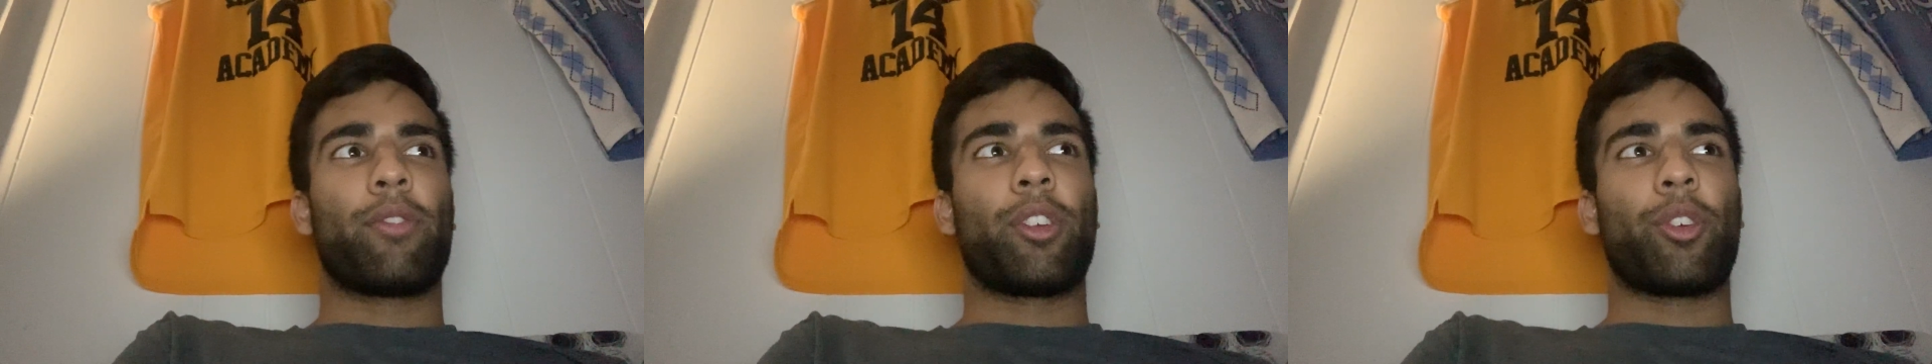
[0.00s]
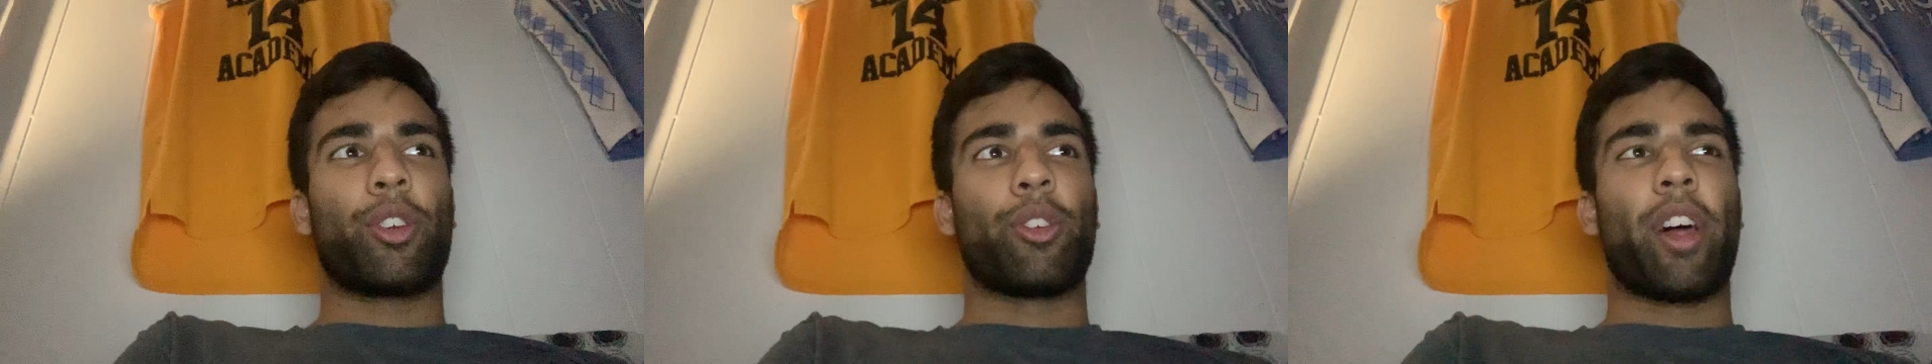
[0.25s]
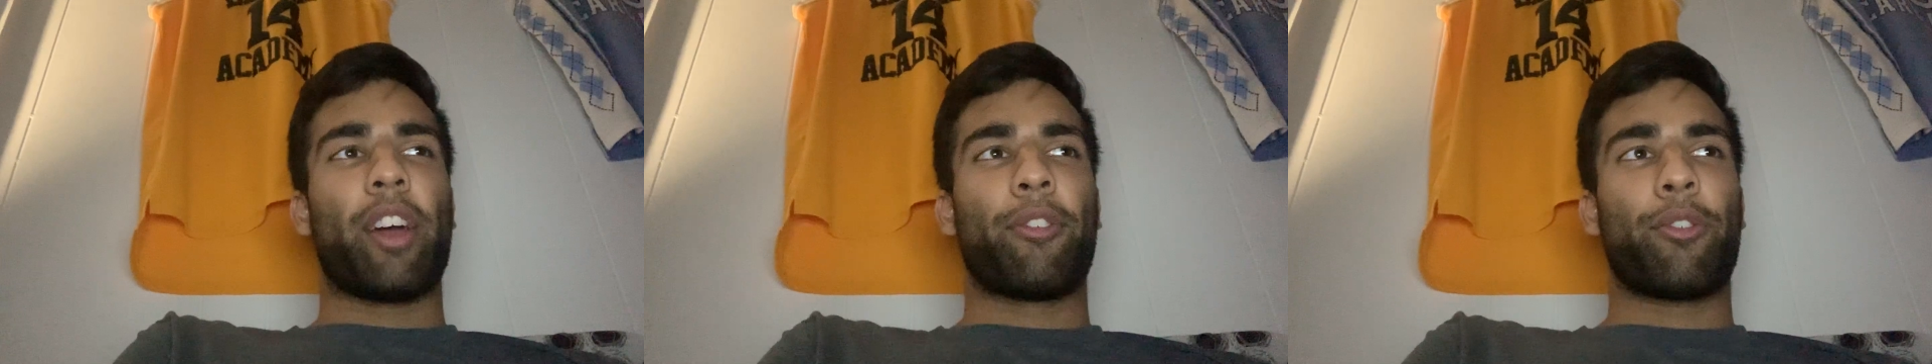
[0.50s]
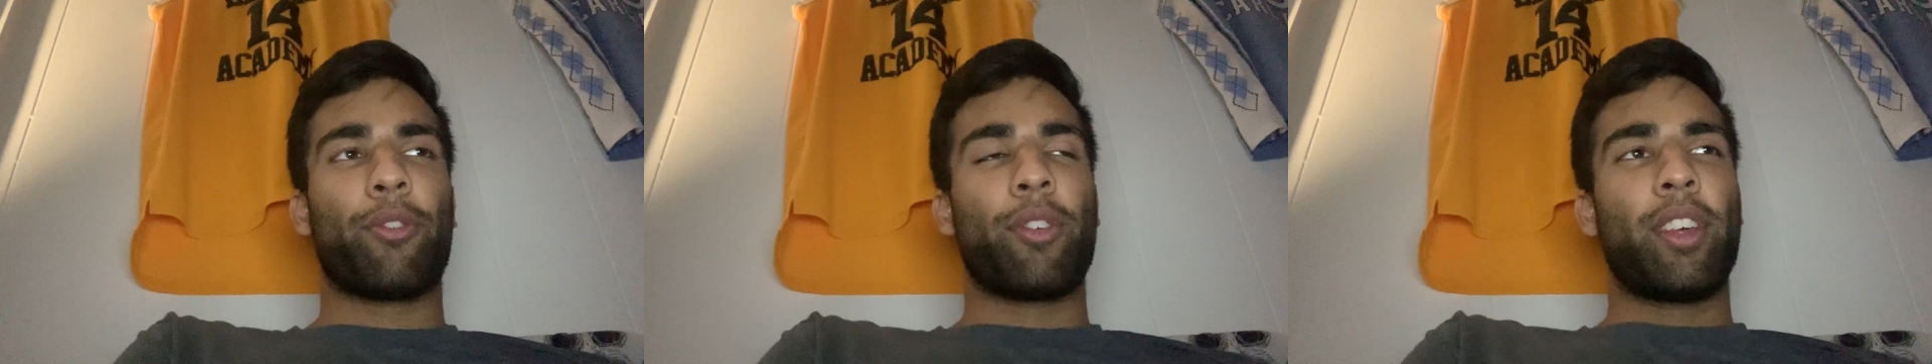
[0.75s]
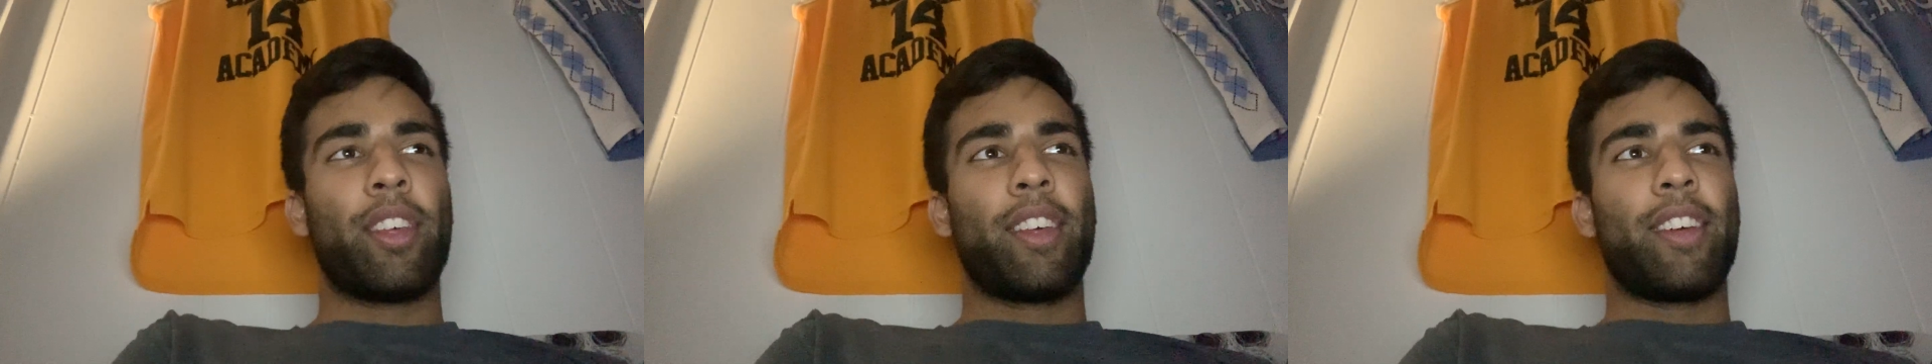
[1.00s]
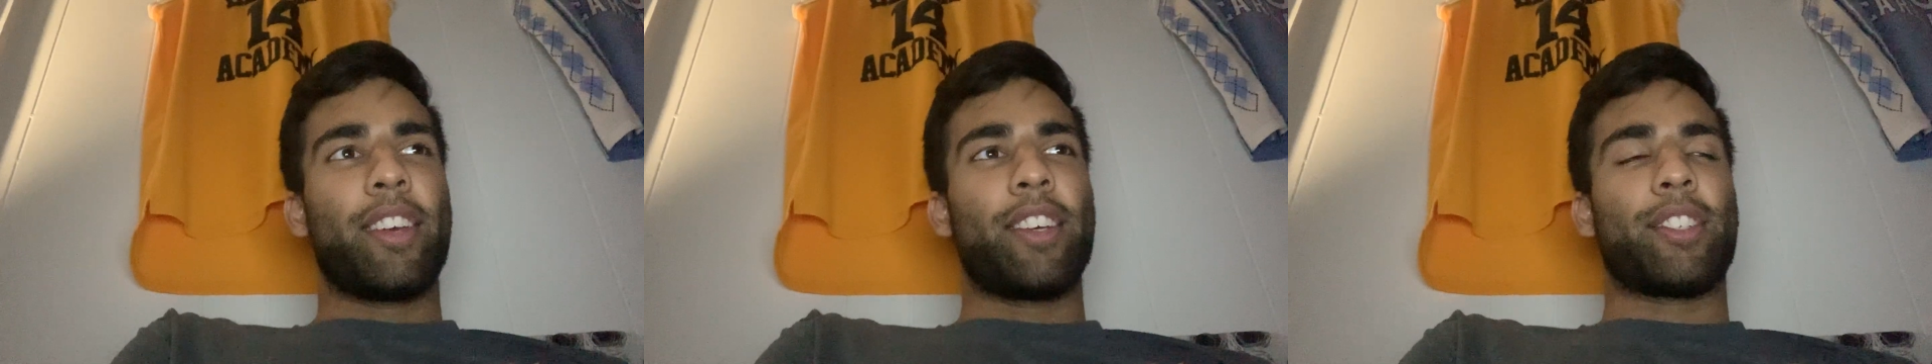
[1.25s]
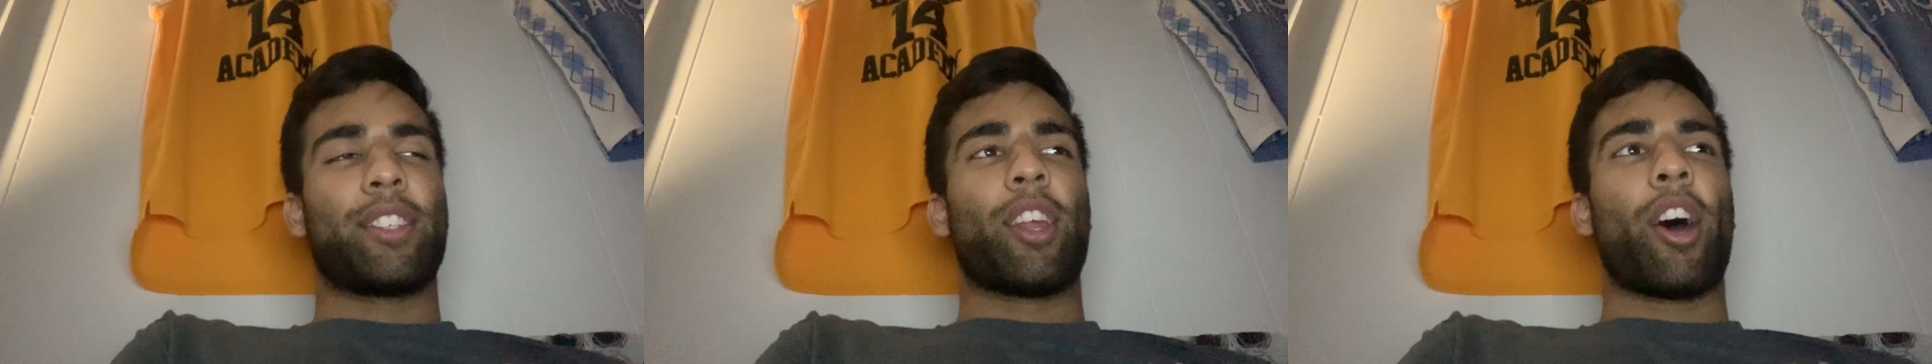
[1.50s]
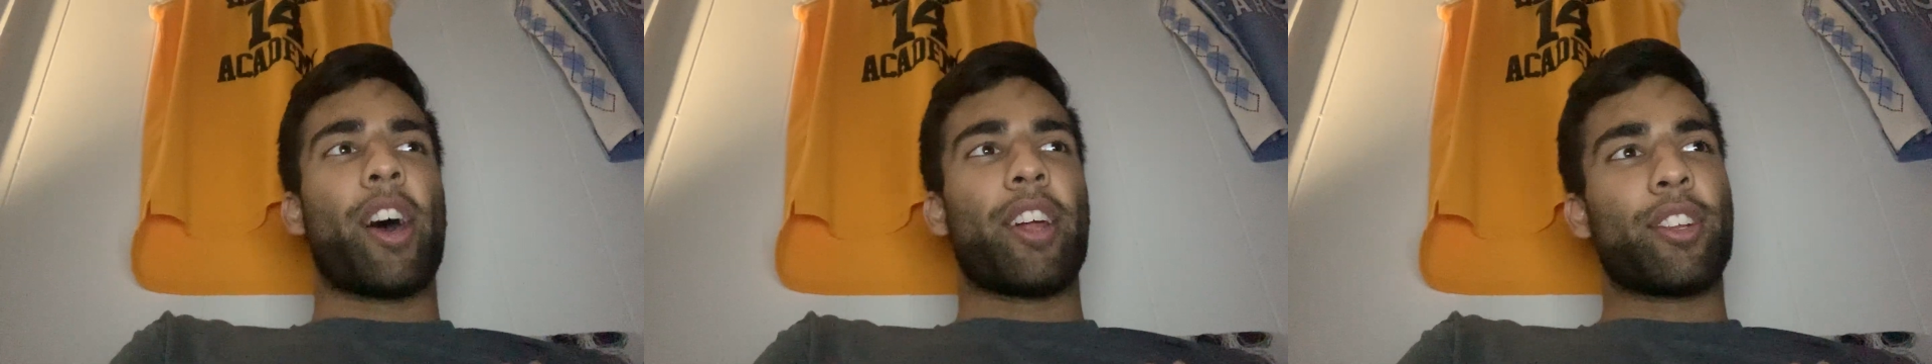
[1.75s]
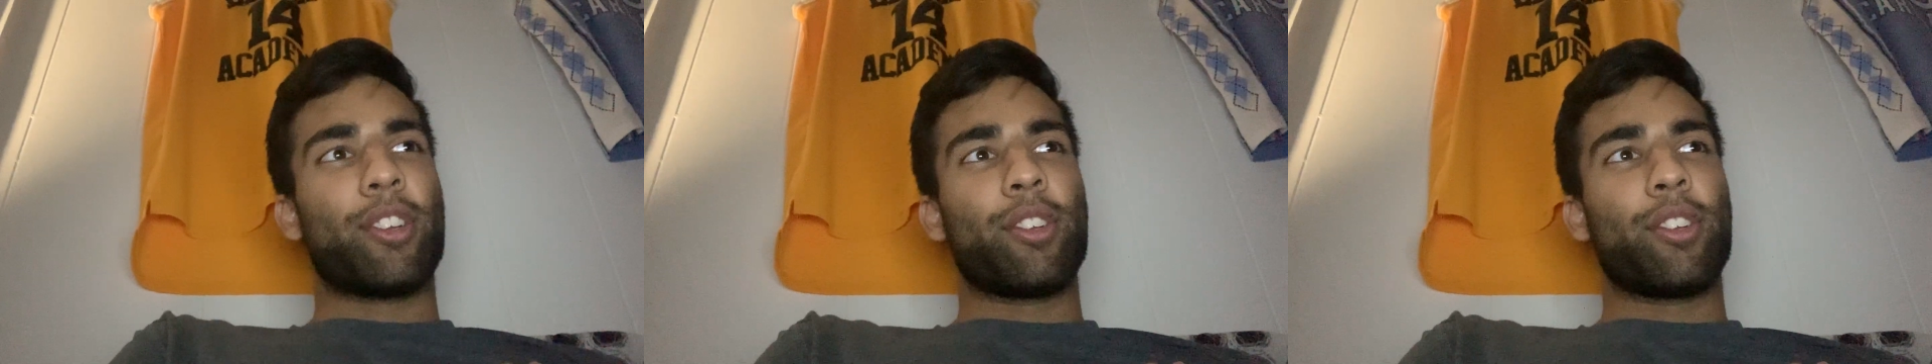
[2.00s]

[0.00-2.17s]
Your life is not